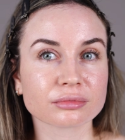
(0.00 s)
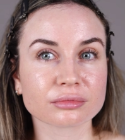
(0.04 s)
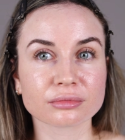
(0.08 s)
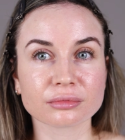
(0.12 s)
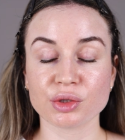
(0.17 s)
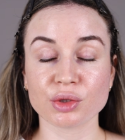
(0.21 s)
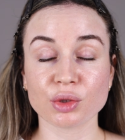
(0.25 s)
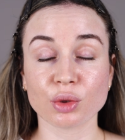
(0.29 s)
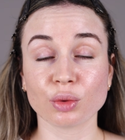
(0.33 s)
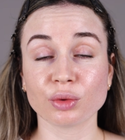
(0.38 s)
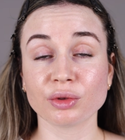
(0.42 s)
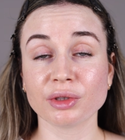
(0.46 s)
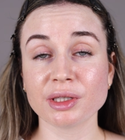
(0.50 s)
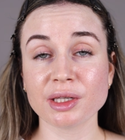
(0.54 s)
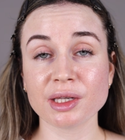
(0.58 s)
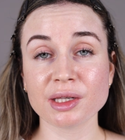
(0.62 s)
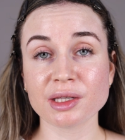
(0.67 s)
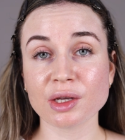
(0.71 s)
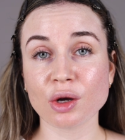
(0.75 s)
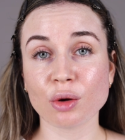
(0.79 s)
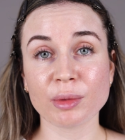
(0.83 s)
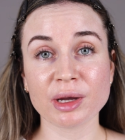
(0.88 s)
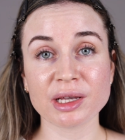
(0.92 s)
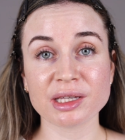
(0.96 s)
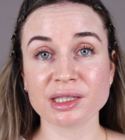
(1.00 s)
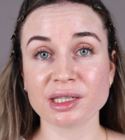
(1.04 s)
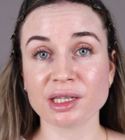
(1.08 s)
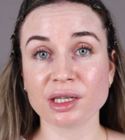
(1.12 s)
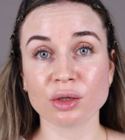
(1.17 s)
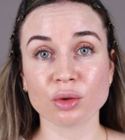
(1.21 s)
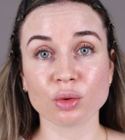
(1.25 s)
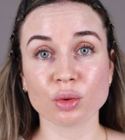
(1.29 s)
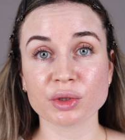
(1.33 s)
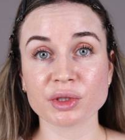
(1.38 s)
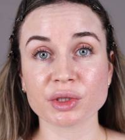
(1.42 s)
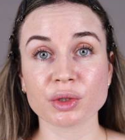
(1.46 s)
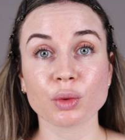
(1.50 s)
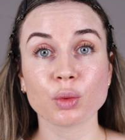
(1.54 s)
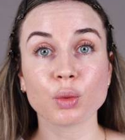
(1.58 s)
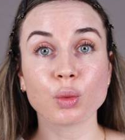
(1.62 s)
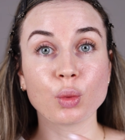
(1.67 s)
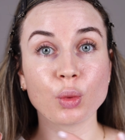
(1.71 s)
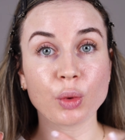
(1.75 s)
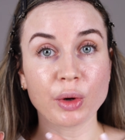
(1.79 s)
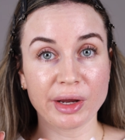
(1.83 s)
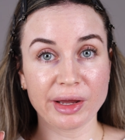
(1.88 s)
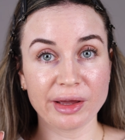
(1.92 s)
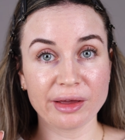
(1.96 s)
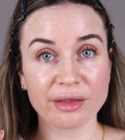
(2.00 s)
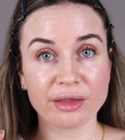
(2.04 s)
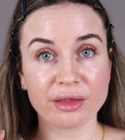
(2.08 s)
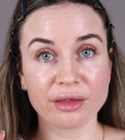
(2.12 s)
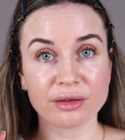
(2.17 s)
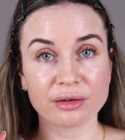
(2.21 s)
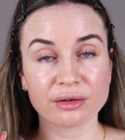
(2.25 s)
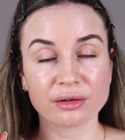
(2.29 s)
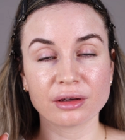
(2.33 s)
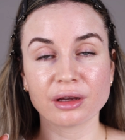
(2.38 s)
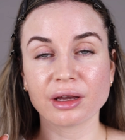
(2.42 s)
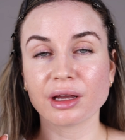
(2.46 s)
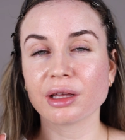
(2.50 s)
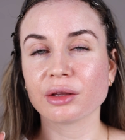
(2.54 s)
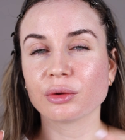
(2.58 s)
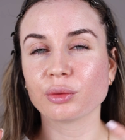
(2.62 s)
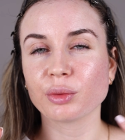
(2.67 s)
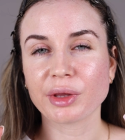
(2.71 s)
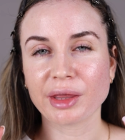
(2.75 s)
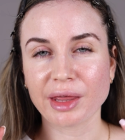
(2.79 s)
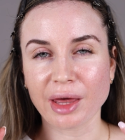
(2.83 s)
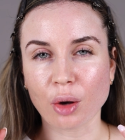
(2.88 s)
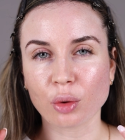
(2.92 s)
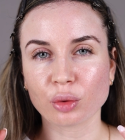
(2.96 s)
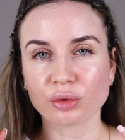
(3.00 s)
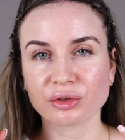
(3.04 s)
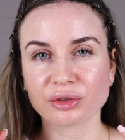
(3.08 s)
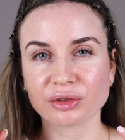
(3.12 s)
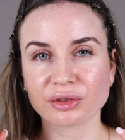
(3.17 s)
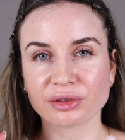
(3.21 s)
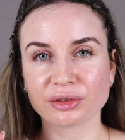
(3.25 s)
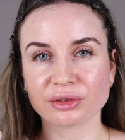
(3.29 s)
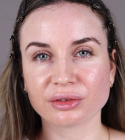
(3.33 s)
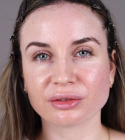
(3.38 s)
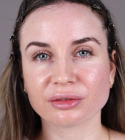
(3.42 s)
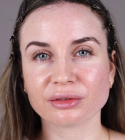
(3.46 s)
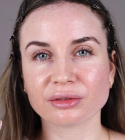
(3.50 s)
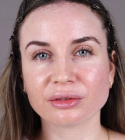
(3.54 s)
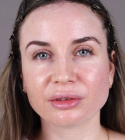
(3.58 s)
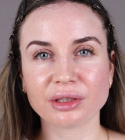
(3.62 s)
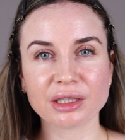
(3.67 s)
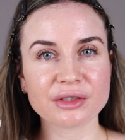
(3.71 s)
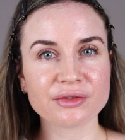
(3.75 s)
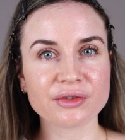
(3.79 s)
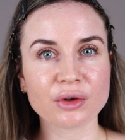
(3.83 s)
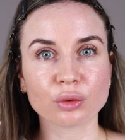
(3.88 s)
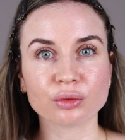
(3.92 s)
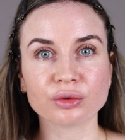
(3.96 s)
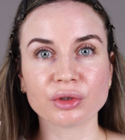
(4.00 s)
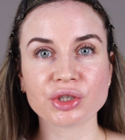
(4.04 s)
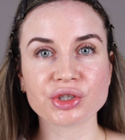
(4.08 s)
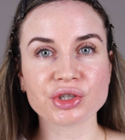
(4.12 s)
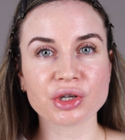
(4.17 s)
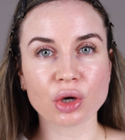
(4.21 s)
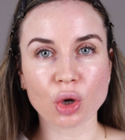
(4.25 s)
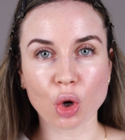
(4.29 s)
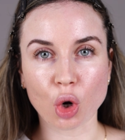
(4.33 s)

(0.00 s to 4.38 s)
So this is how my skin looks with and without this foundation